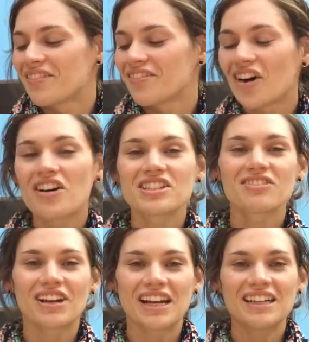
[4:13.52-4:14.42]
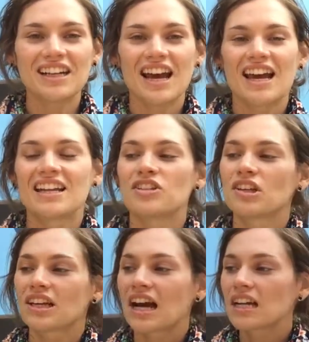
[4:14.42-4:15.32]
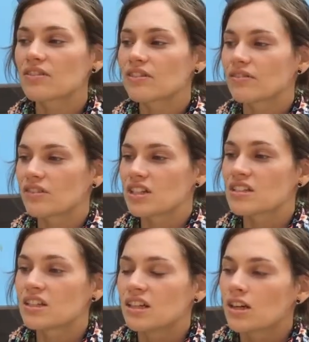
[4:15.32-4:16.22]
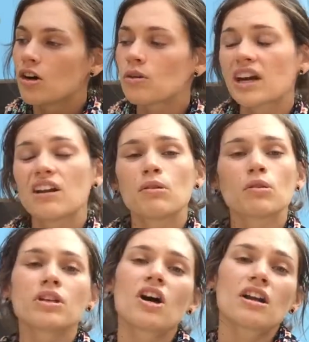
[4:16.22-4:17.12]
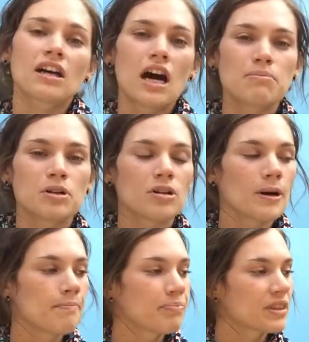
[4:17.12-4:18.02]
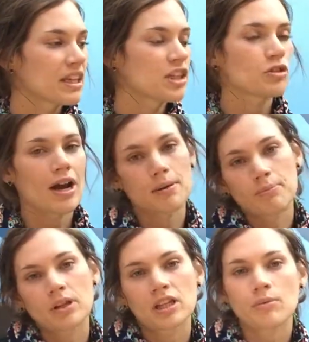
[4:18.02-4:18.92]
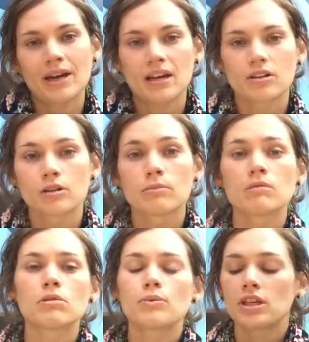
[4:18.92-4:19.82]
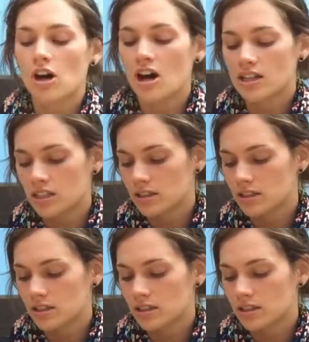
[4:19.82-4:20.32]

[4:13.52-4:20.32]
falls of rain, and you can kind of inference, okay, we only got a couple, it dried up really quick, or maybe we got